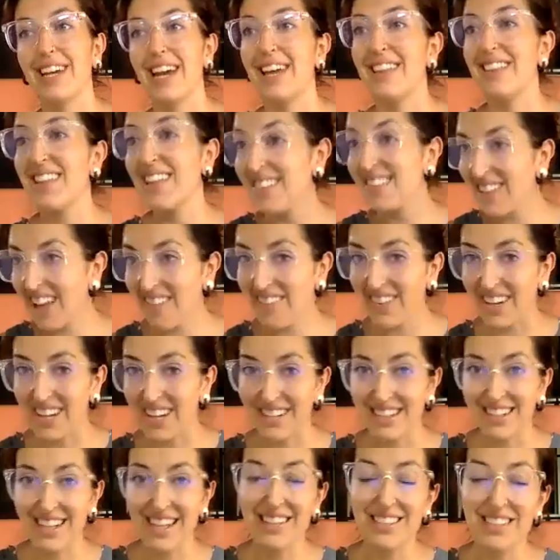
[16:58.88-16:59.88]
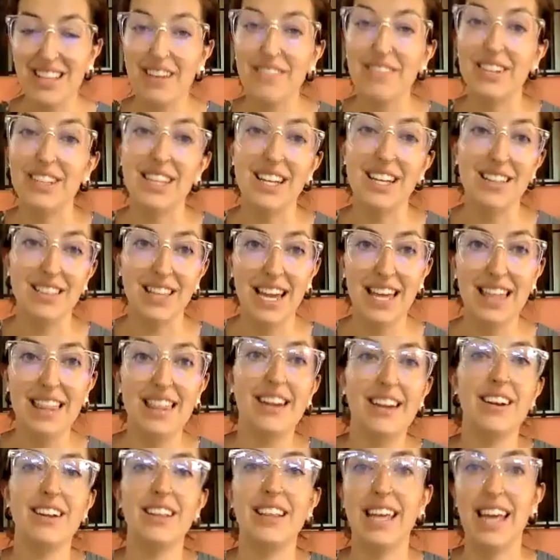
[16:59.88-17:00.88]
okay? They love it. They love it. They lay
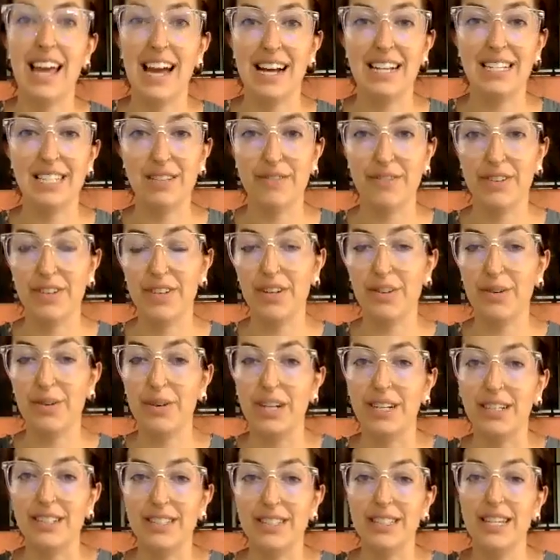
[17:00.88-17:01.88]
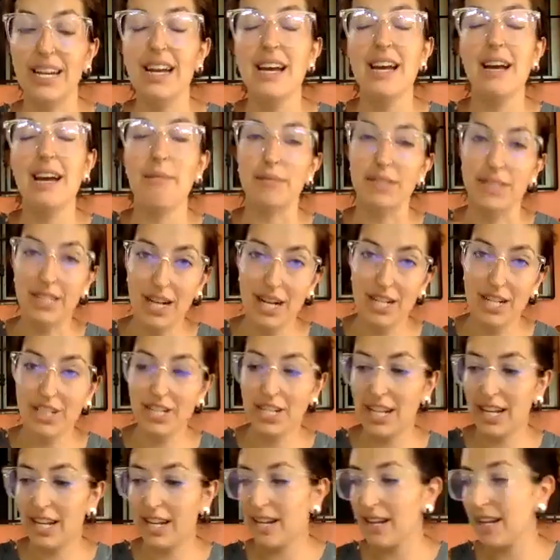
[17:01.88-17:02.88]
there and they ask for their oils.
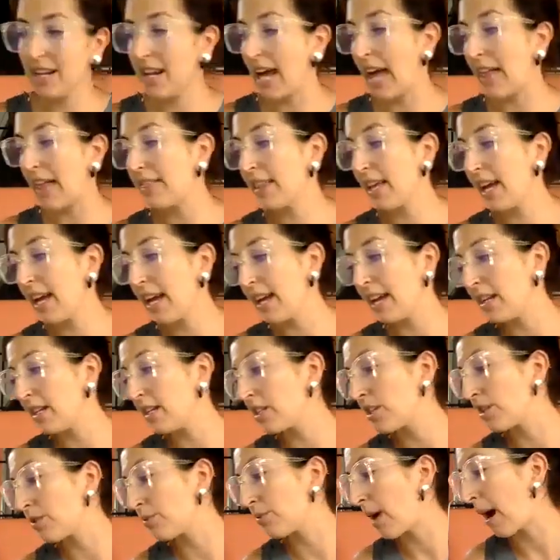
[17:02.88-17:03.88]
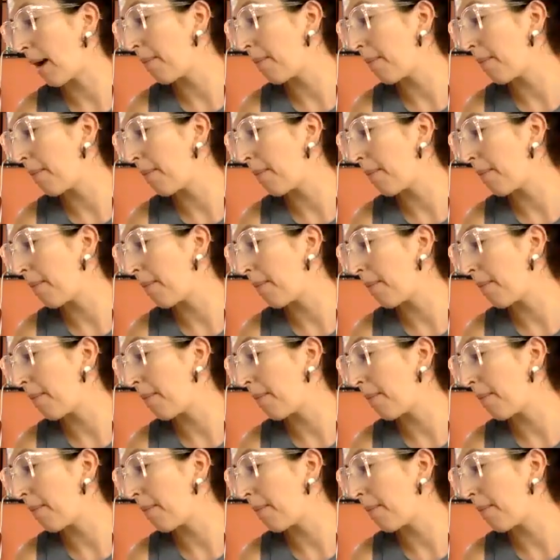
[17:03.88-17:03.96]
Massage it in, and then